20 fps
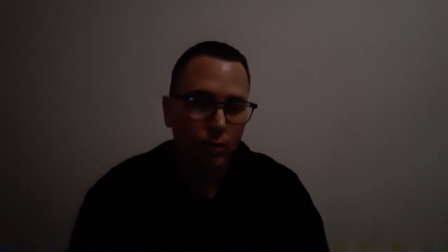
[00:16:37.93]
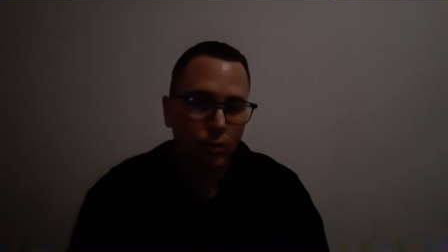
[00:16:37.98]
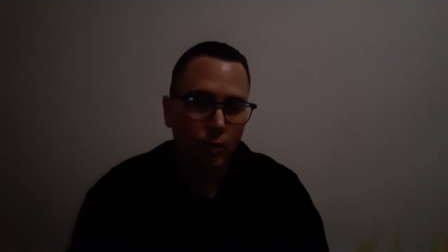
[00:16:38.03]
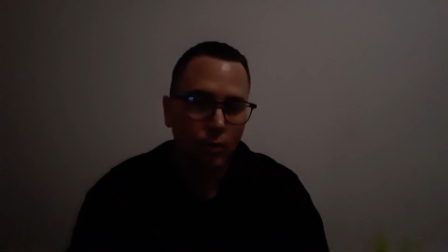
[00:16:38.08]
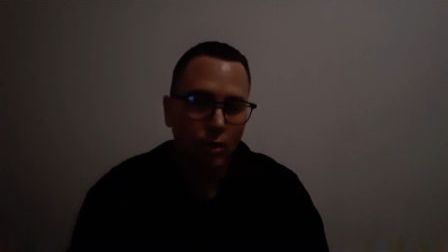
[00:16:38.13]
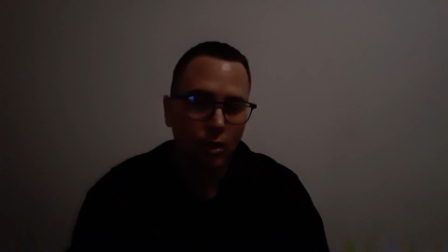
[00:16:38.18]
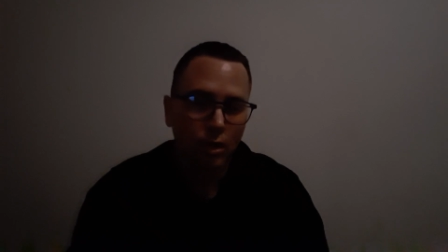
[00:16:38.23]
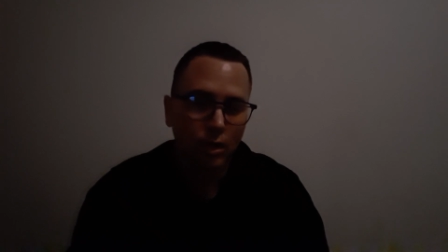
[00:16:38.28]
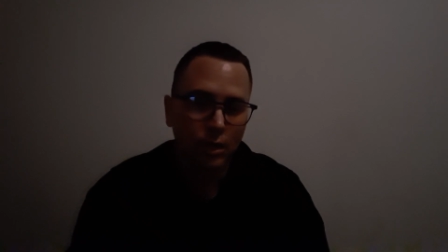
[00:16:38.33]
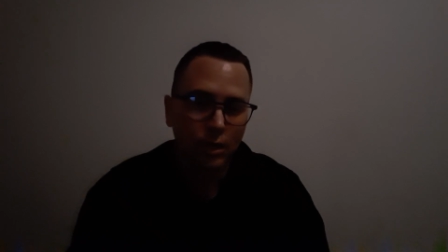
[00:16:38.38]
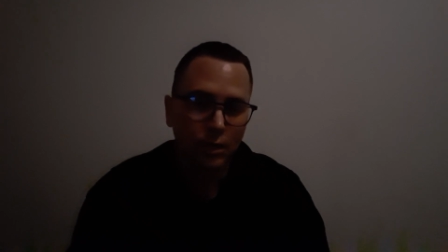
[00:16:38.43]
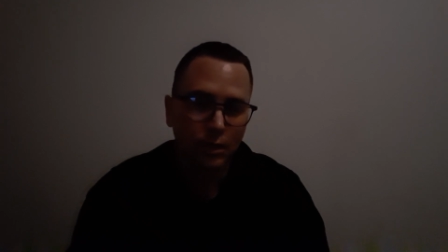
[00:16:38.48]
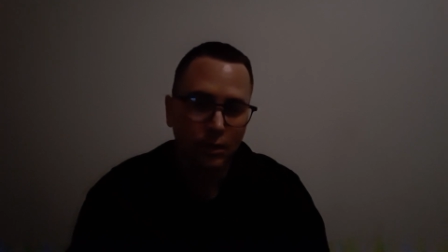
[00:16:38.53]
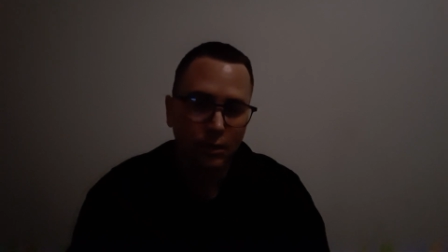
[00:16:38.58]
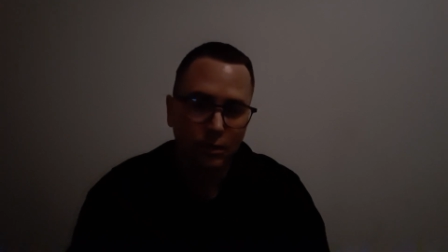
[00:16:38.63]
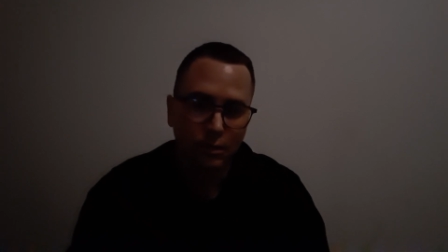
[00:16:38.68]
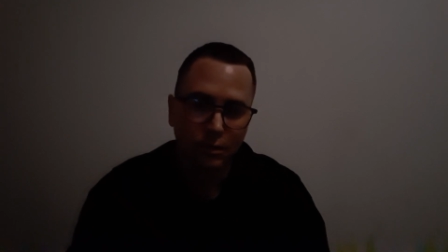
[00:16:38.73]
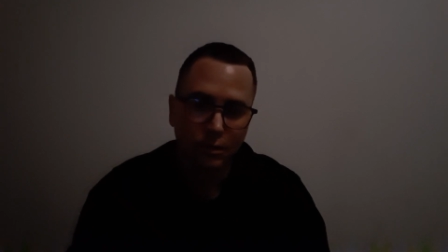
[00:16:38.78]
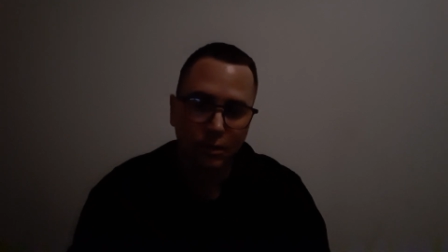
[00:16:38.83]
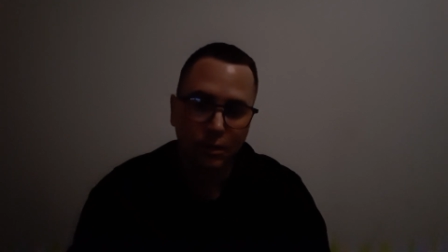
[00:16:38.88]
Walking
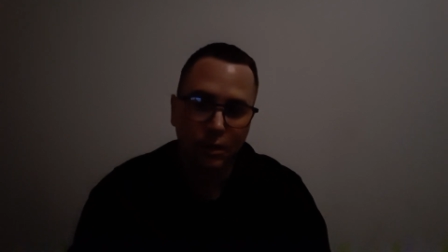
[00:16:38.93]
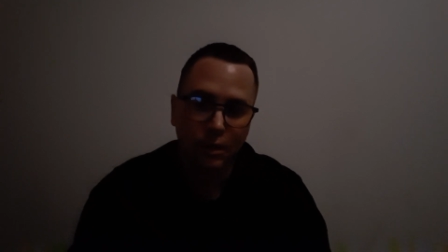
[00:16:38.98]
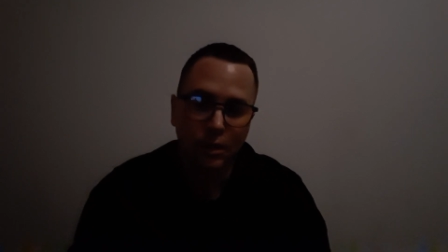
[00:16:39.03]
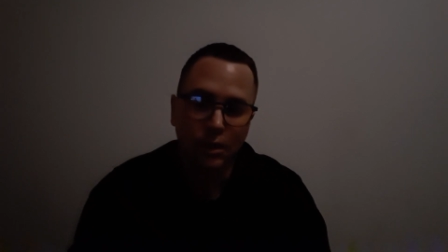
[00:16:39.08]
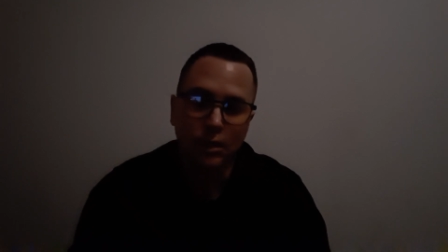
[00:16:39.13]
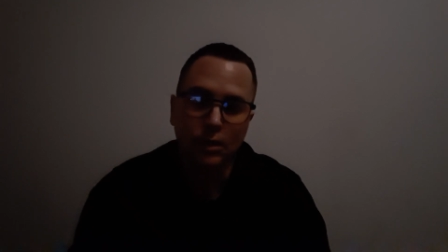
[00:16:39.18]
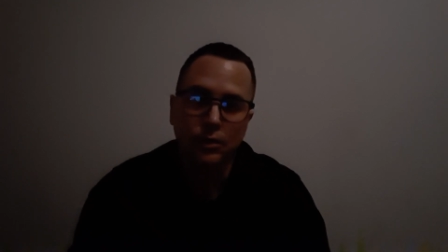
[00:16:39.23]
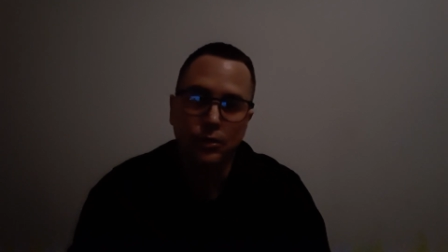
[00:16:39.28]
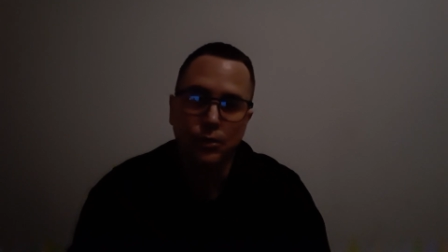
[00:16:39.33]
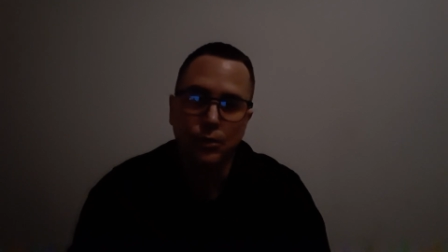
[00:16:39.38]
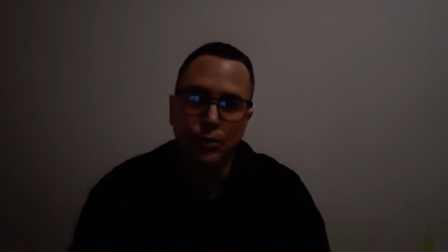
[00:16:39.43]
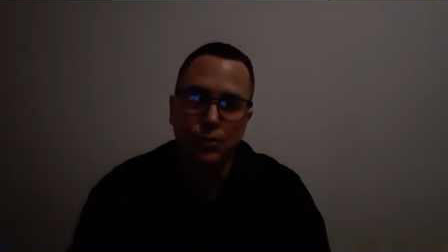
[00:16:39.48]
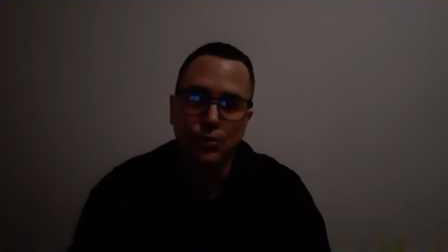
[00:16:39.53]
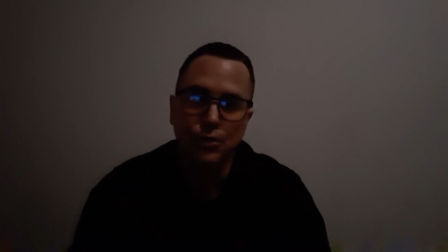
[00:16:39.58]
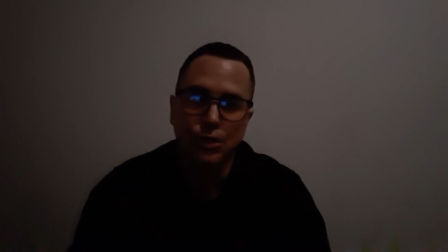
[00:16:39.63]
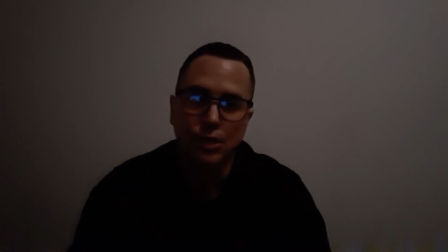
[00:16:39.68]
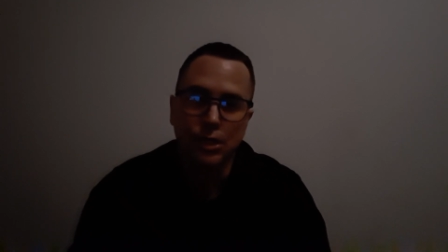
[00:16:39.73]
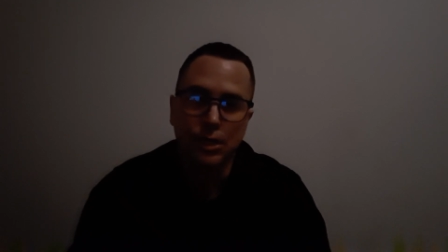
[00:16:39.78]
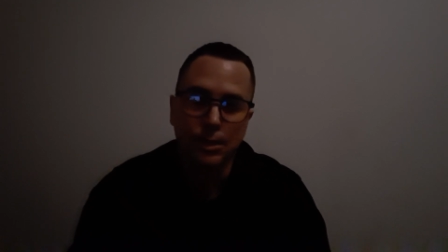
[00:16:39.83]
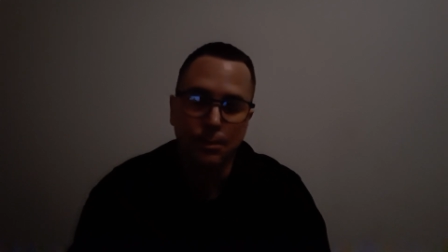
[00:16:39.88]
like a true
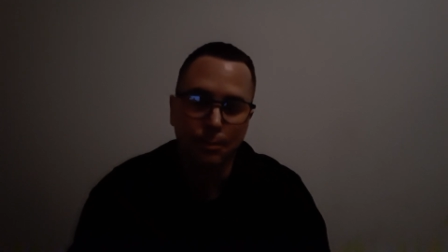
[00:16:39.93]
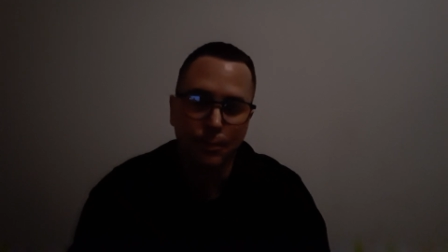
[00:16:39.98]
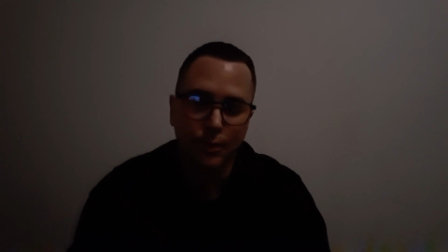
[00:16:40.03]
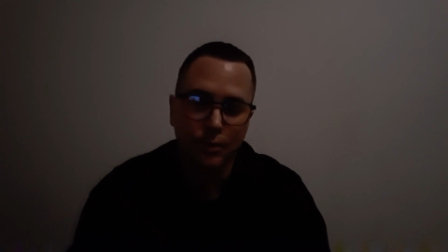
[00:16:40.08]
champ.